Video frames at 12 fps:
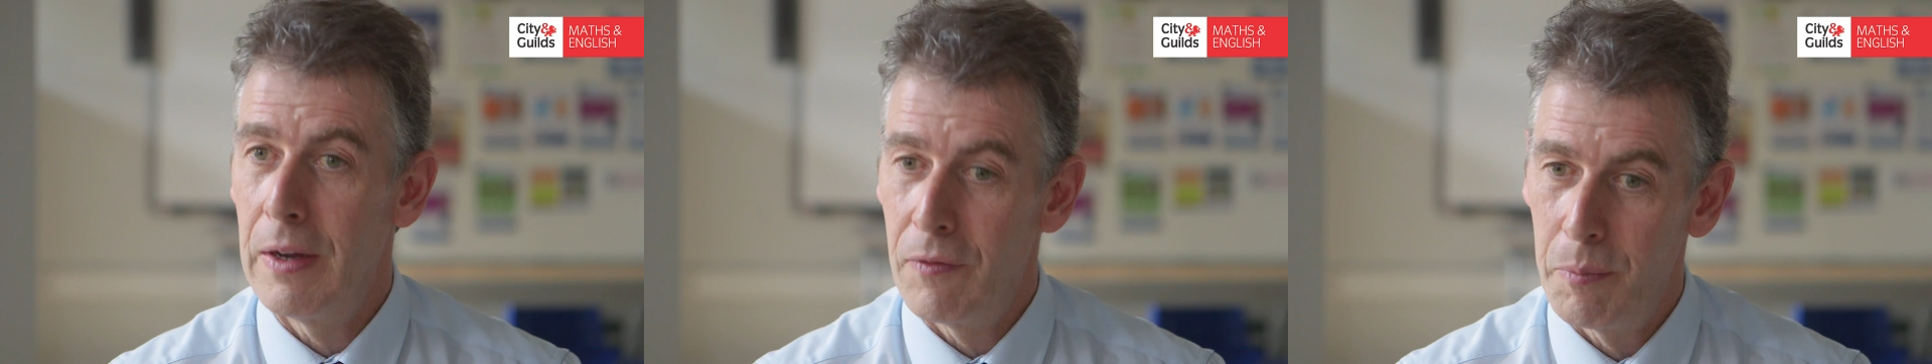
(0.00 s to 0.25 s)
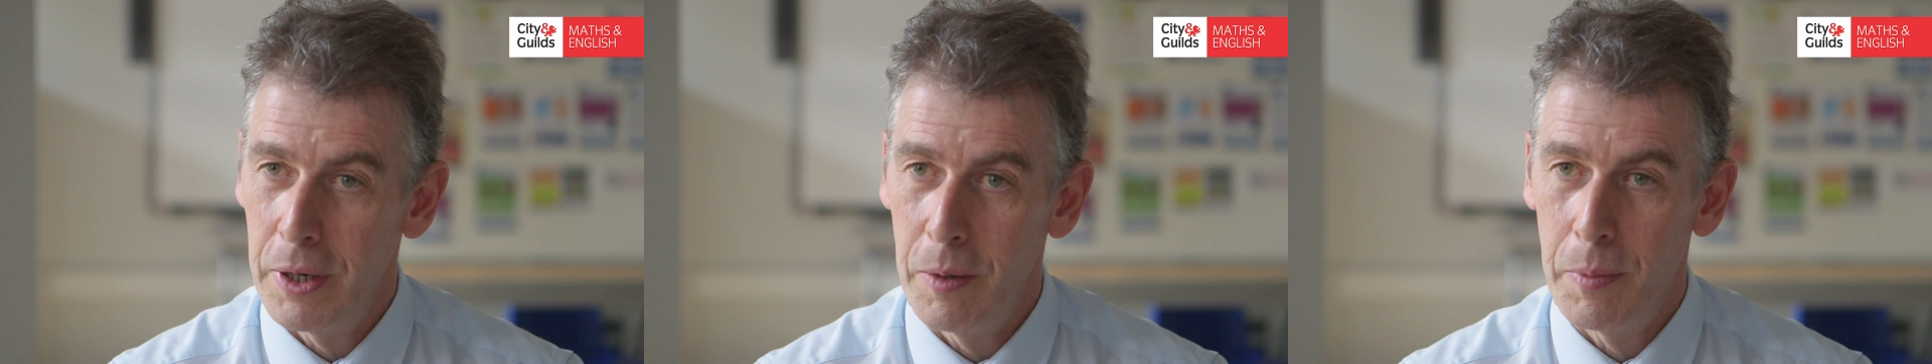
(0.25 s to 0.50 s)

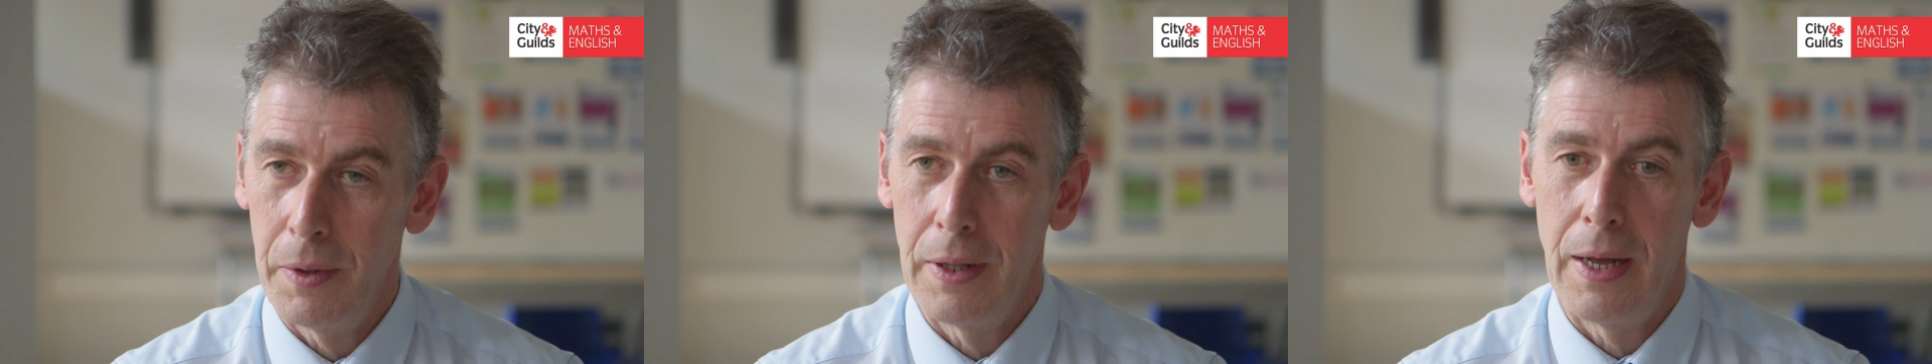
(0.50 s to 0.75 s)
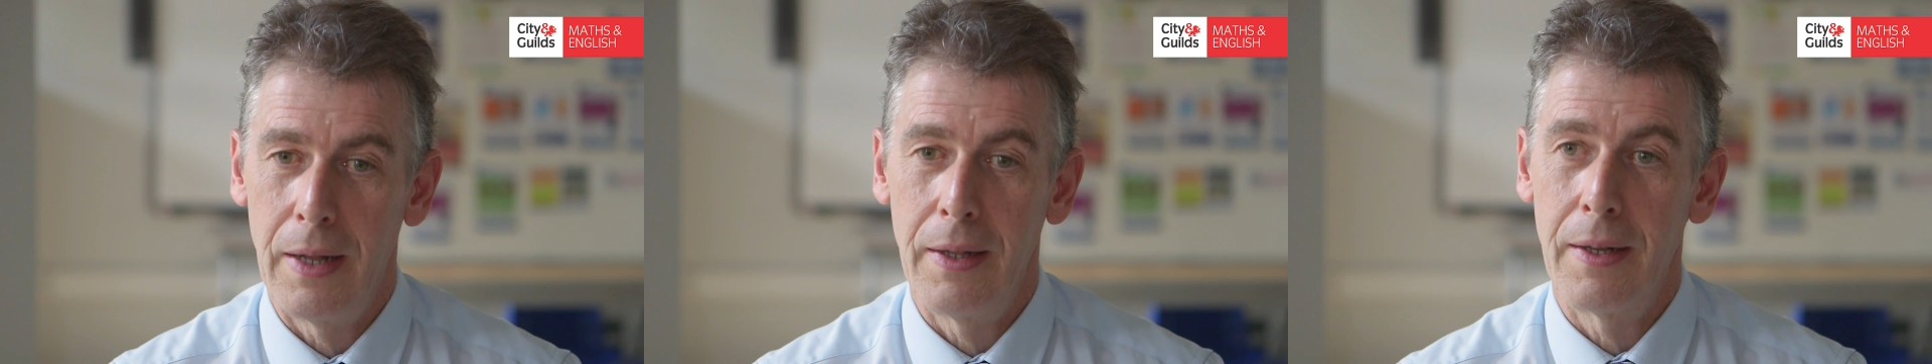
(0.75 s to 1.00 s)
given people
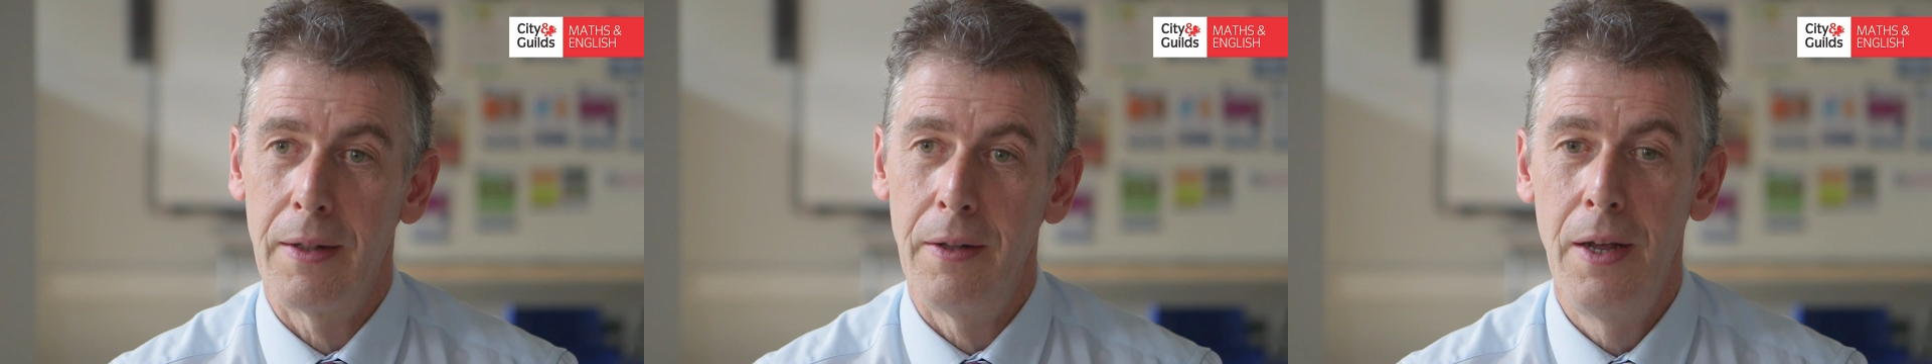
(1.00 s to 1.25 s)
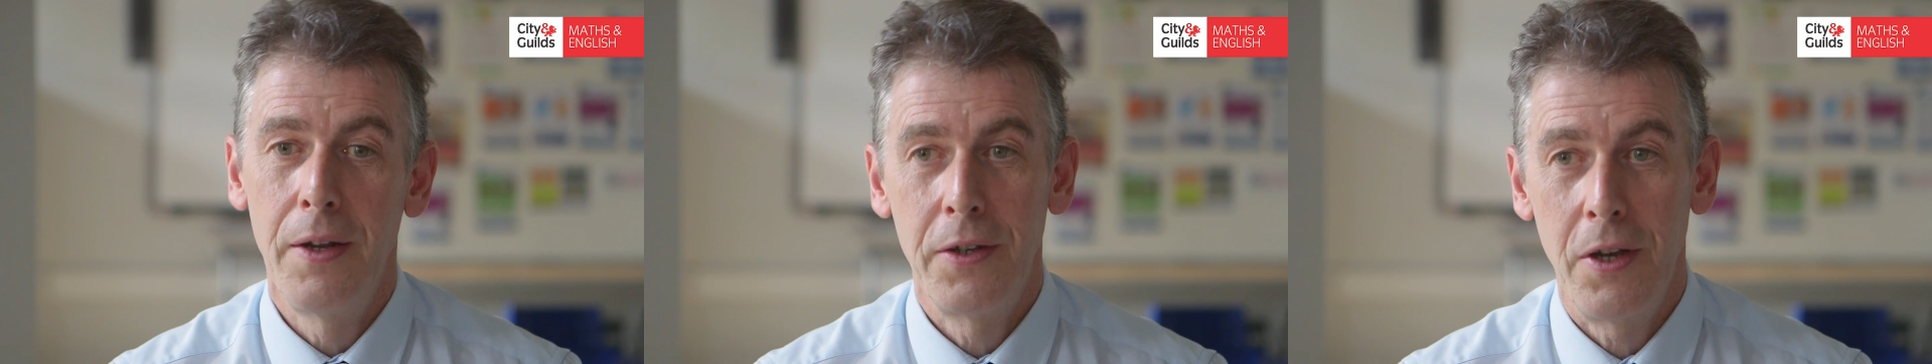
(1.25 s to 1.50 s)
that little
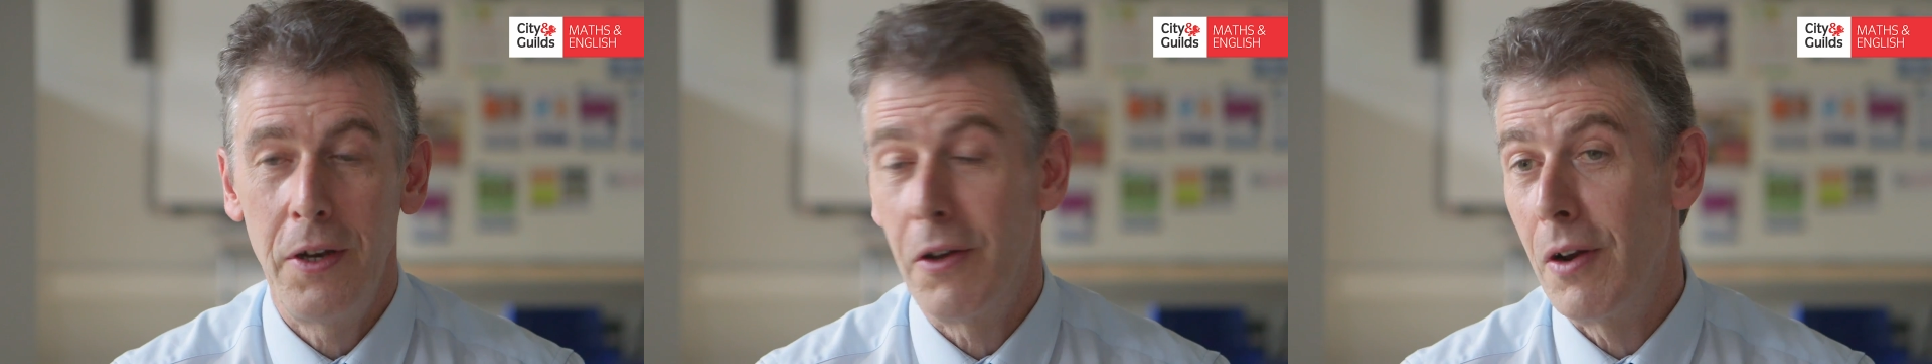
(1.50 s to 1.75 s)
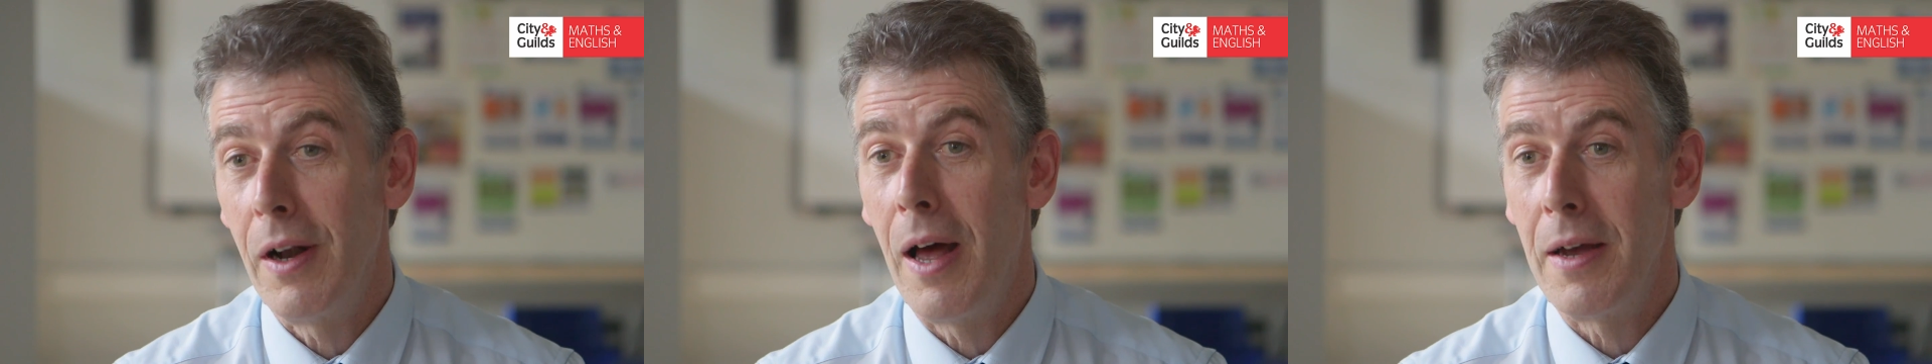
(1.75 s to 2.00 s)
turning
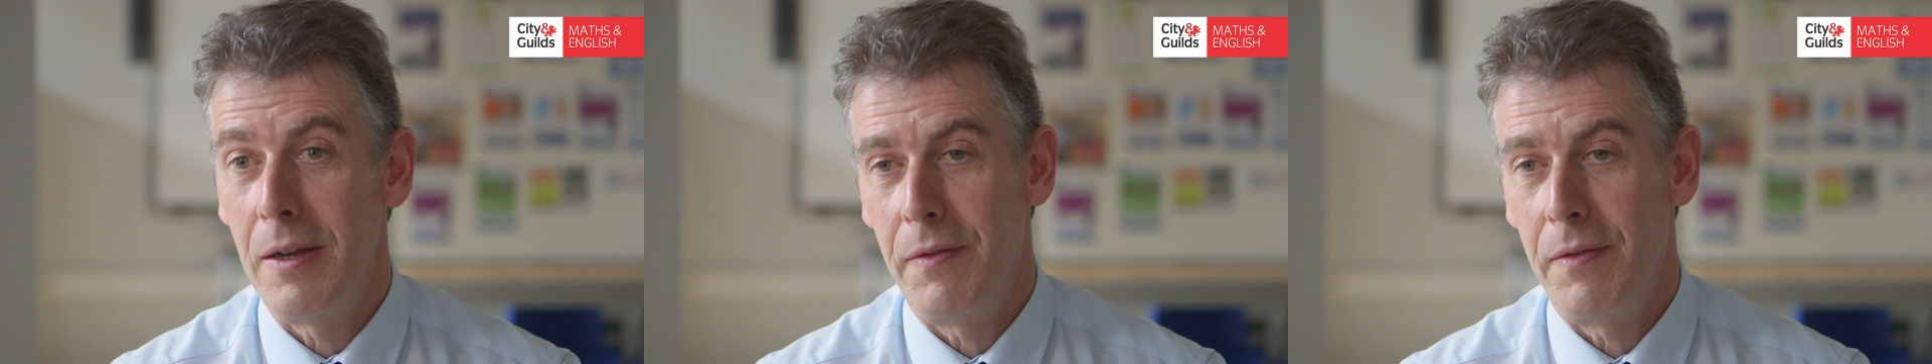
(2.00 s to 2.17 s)
on a light,